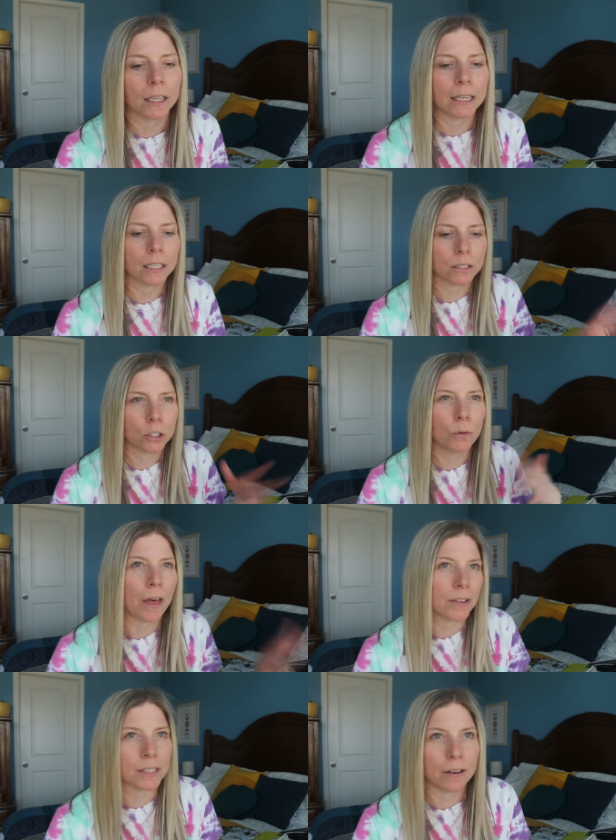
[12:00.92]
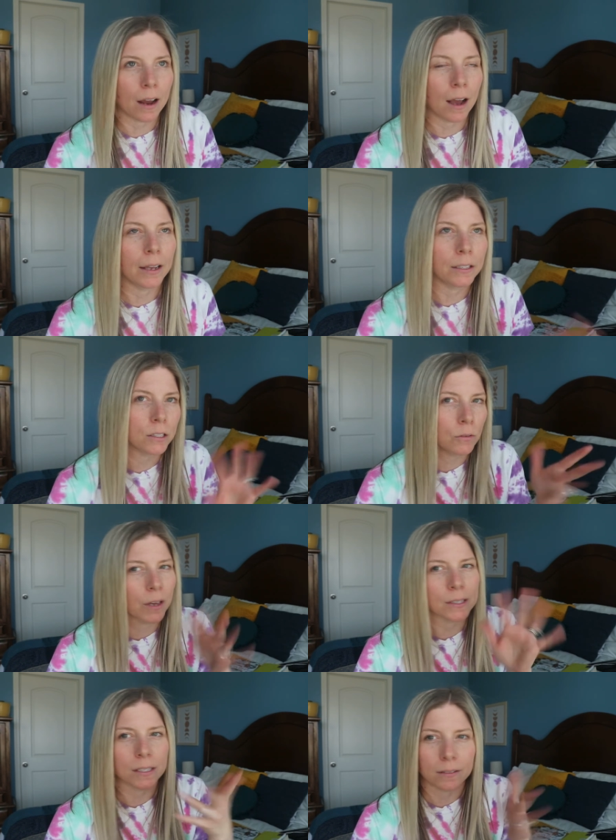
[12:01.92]
like 2009,
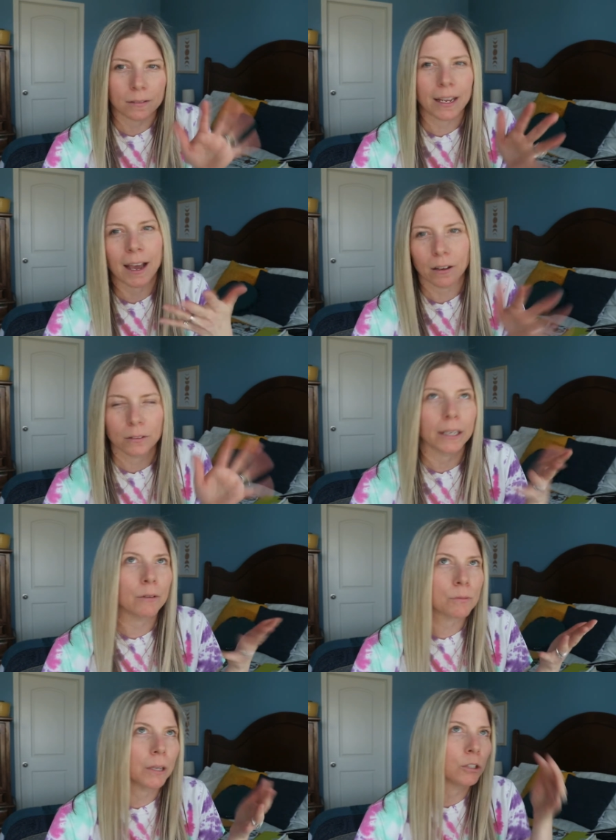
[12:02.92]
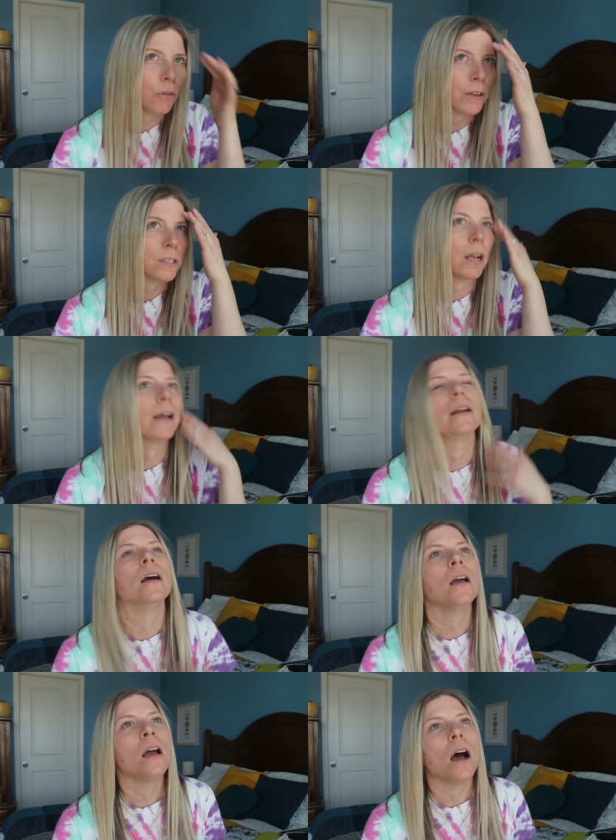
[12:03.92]
2000, yeah, like it was like 2009,
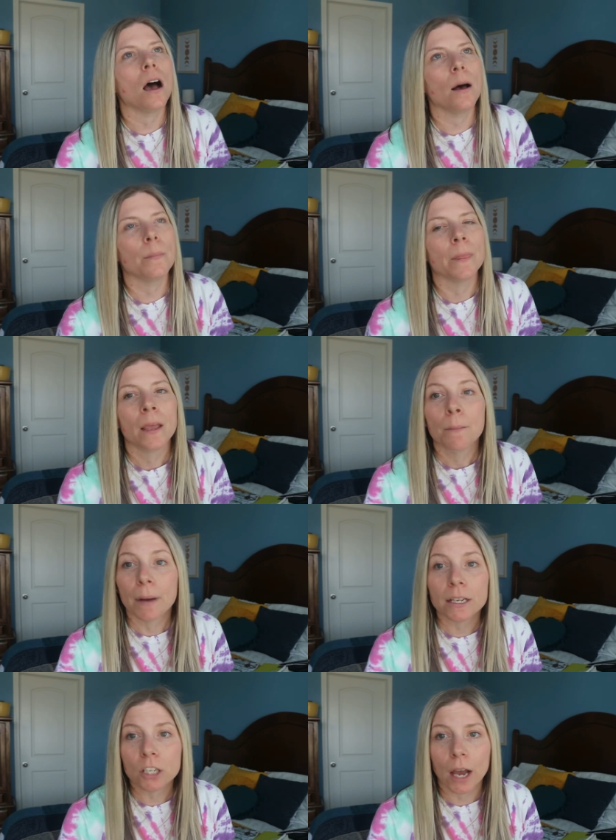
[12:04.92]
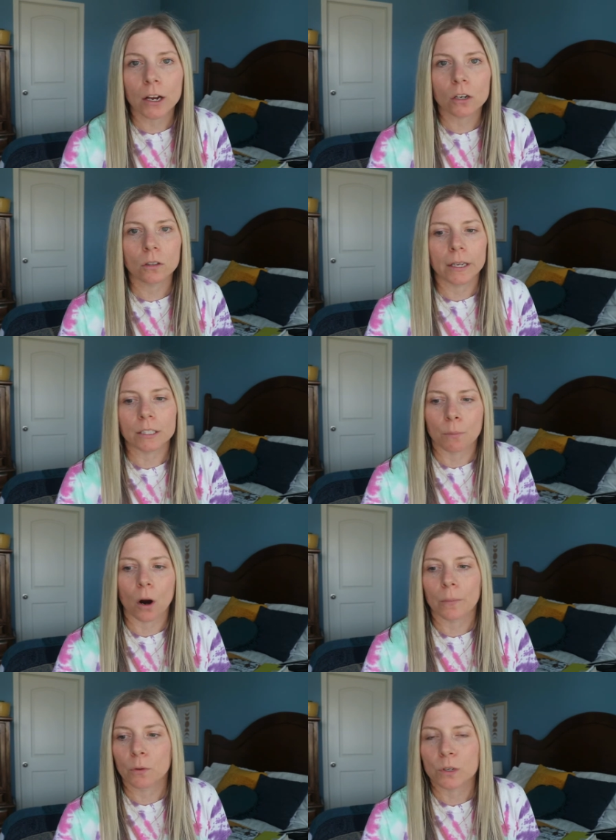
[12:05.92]
um, my entire like
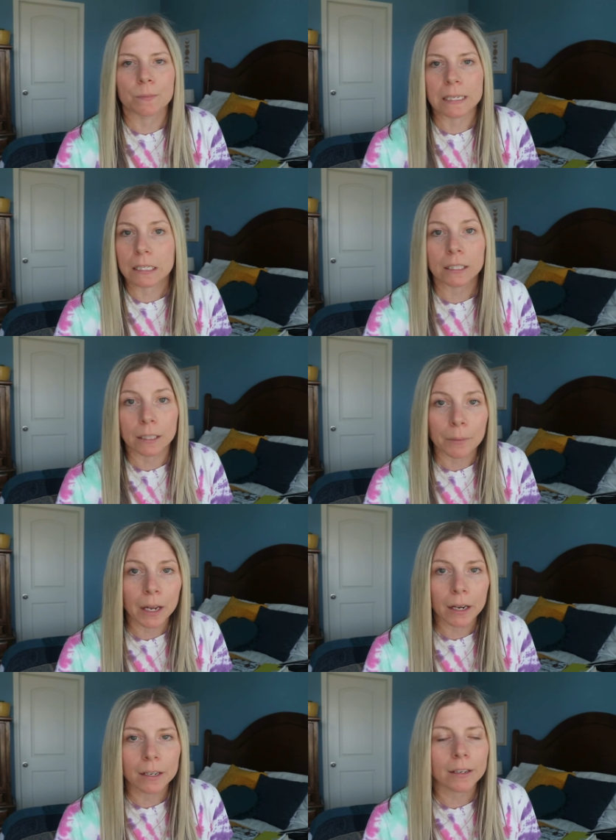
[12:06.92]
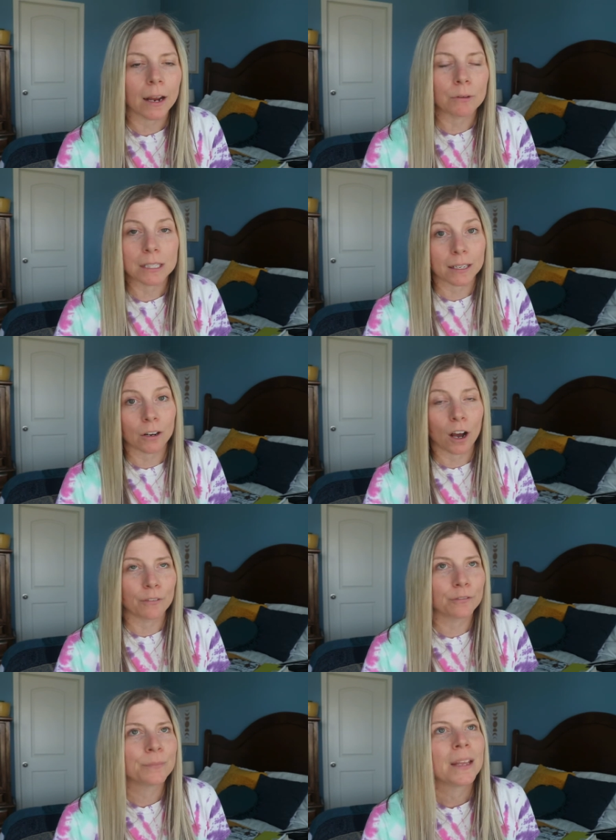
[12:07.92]
department was basically eliminated and I was laid
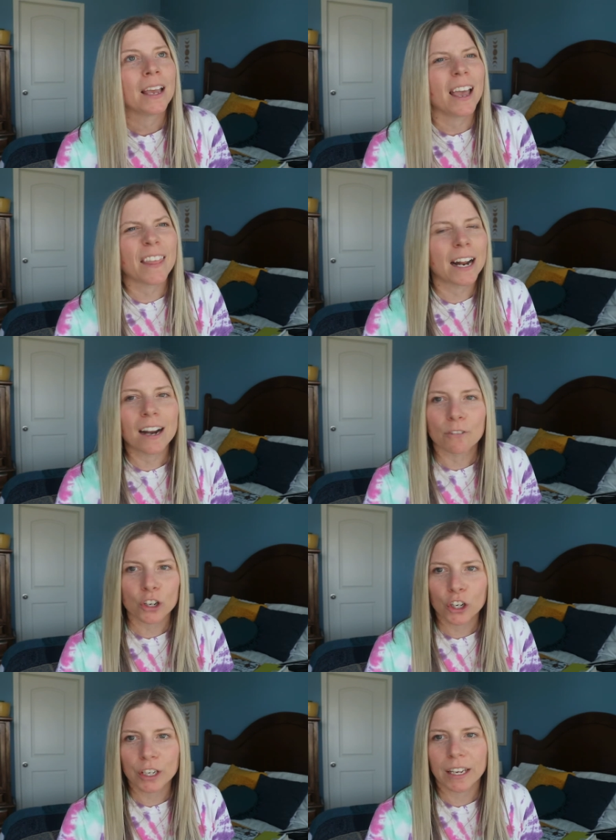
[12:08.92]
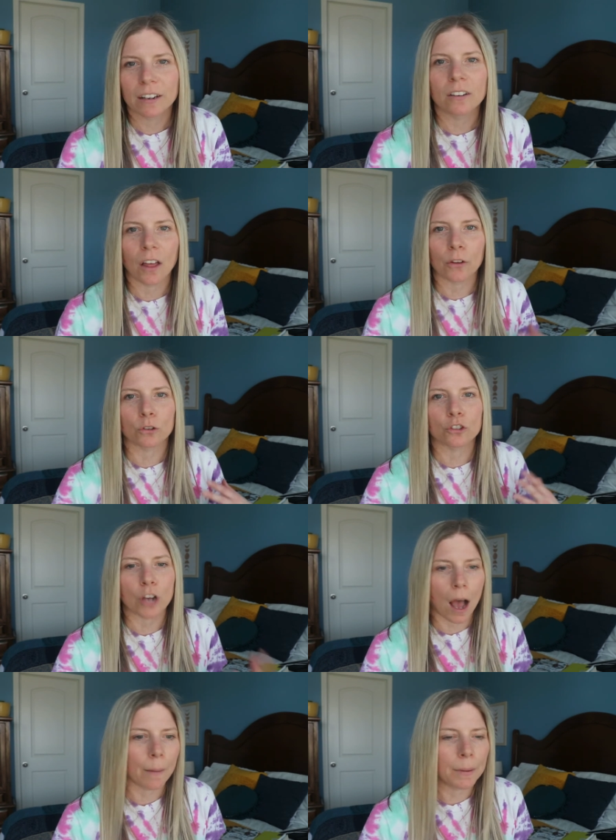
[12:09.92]
off. And then I never could get another
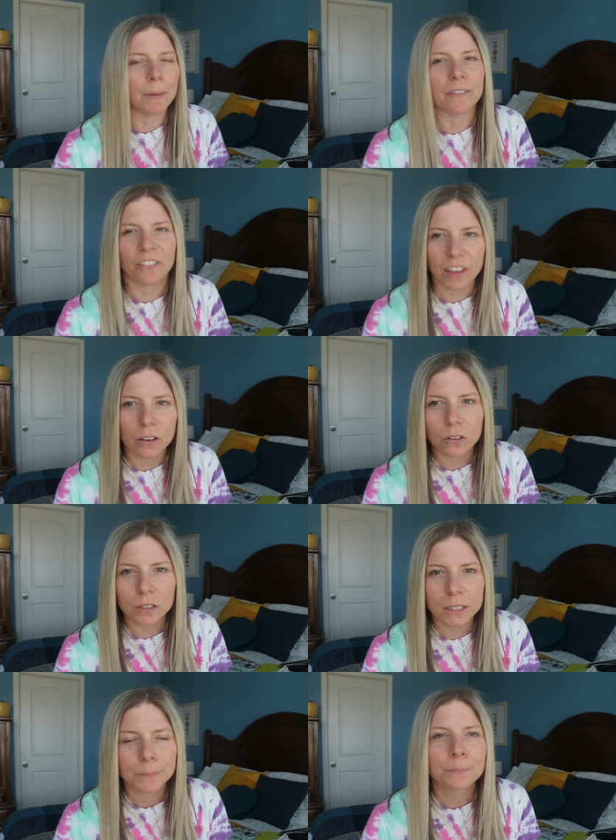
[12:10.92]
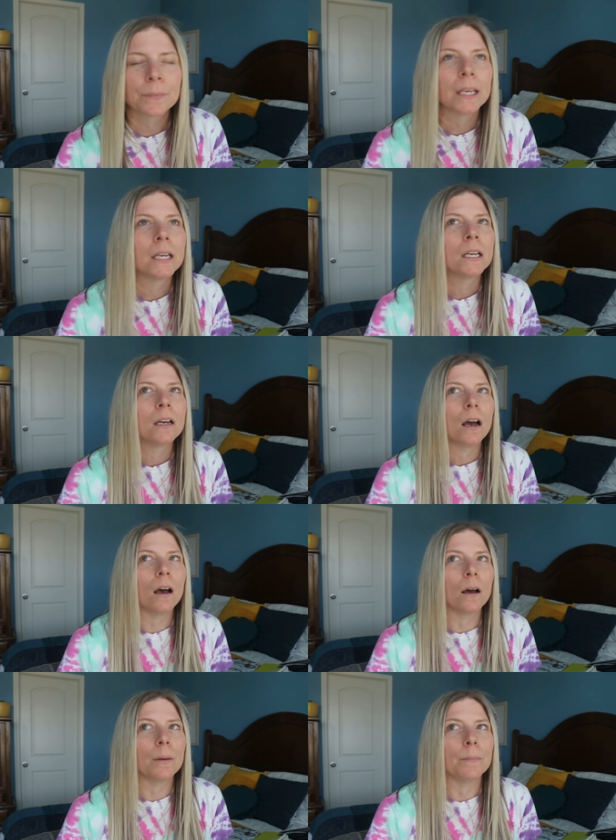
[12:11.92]
job in my field.
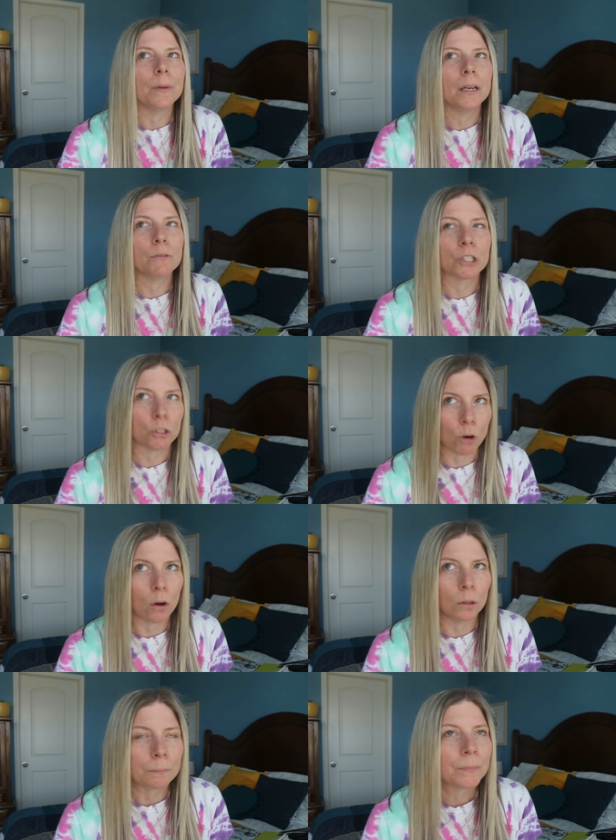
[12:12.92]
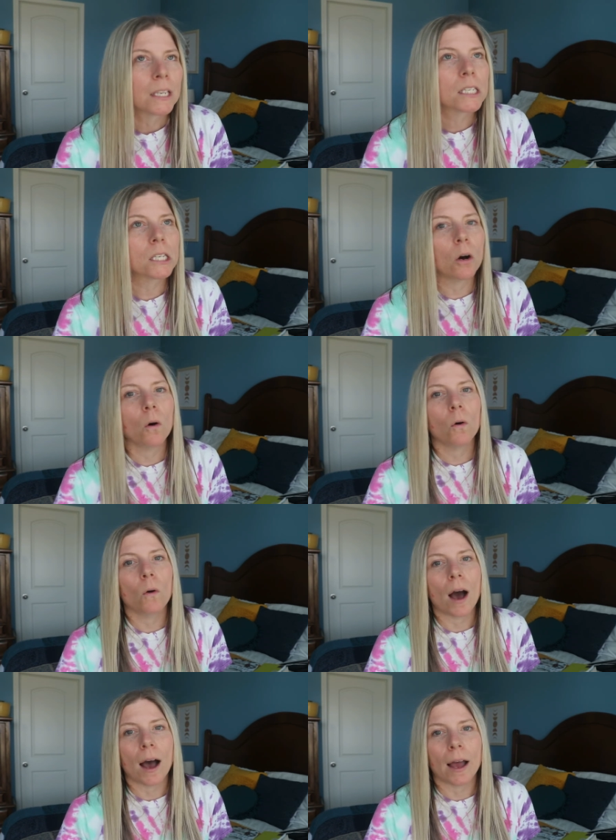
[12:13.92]
Um, it was a struggle.
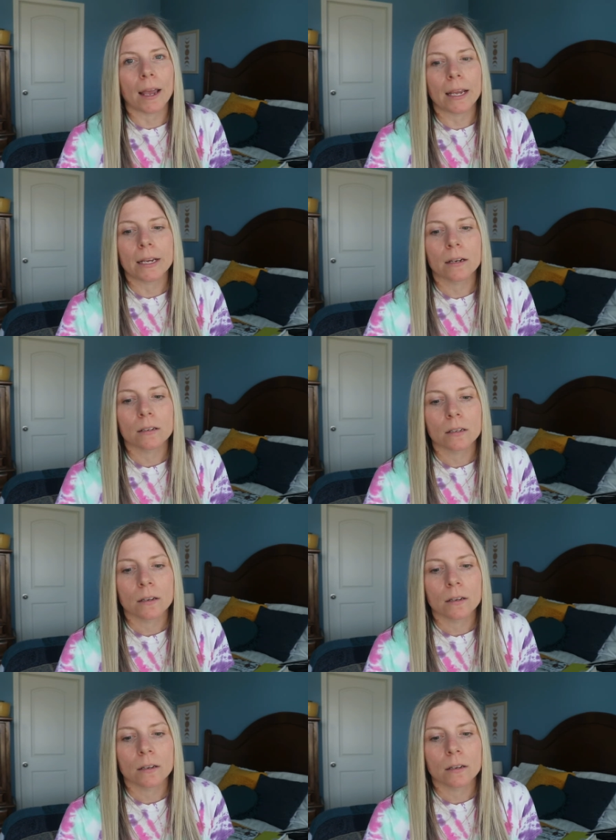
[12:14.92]
So I